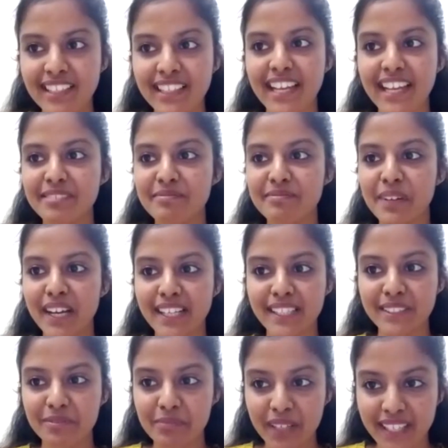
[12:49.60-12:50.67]
like
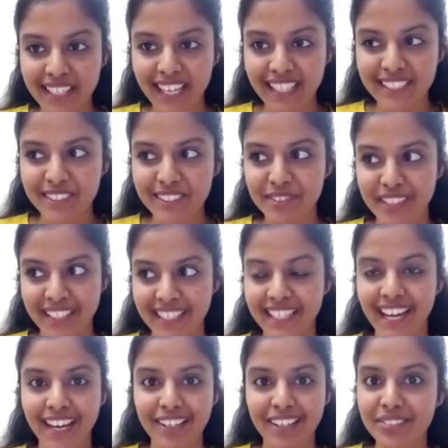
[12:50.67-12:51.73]
Bharat Bhaiya is very
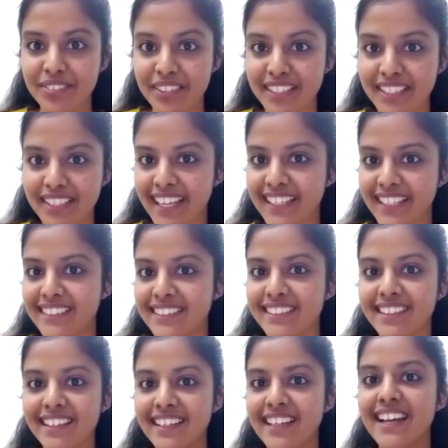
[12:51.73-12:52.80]
hardworking
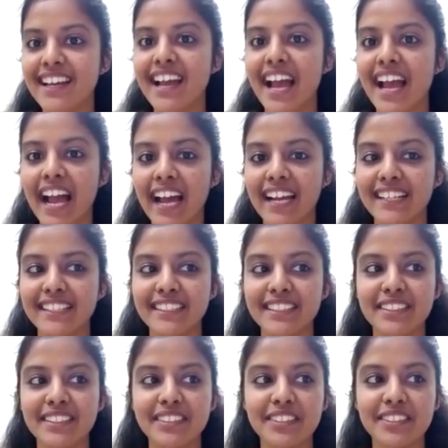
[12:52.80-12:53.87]

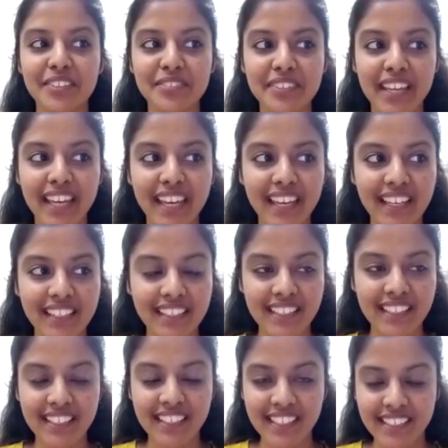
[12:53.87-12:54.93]
and the way
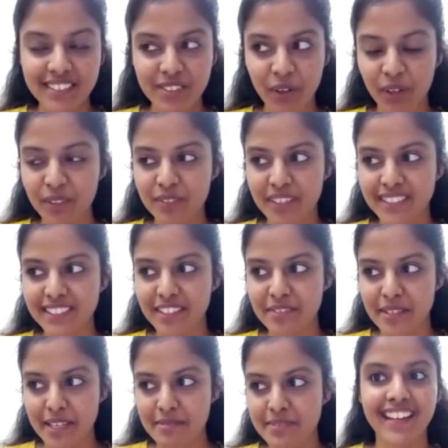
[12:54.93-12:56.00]
he is always
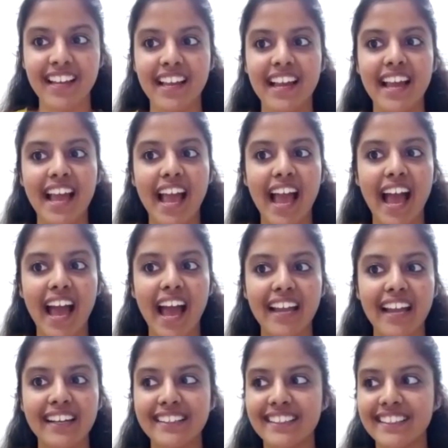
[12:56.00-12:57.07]
available.
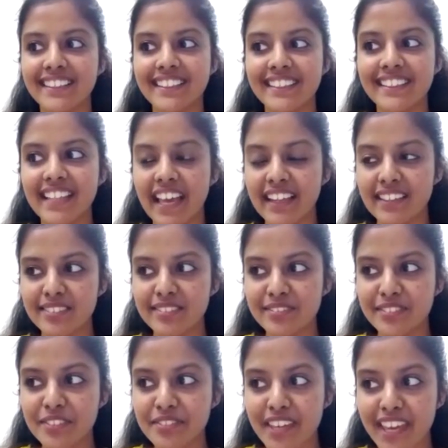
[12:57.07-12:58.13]
And then
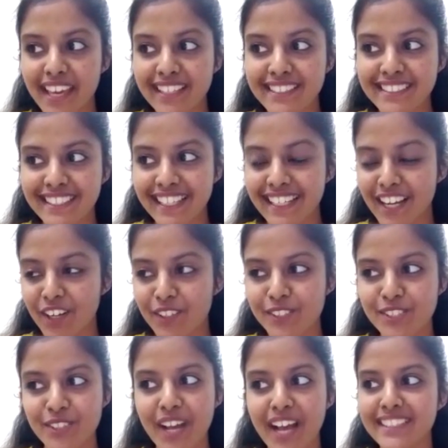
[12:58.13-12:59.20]
Vivek sir
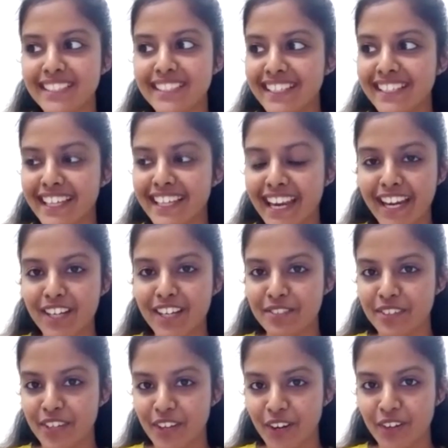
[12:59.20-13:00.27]
also has a great
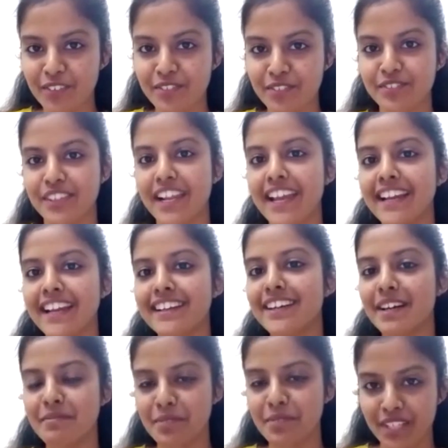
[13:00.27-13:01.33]
way of like
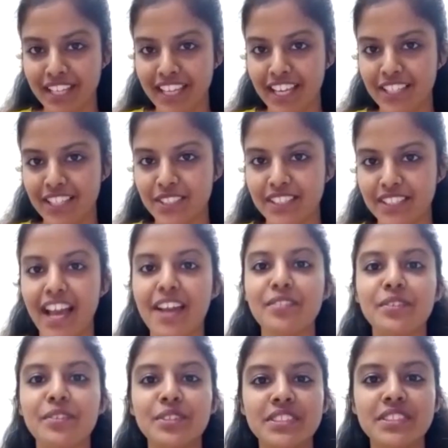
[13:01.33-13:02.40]
communication. I
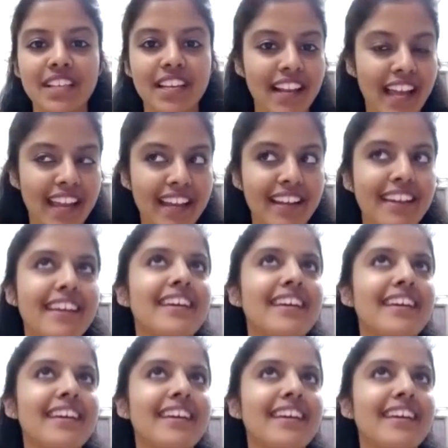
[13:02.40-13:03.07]
would say like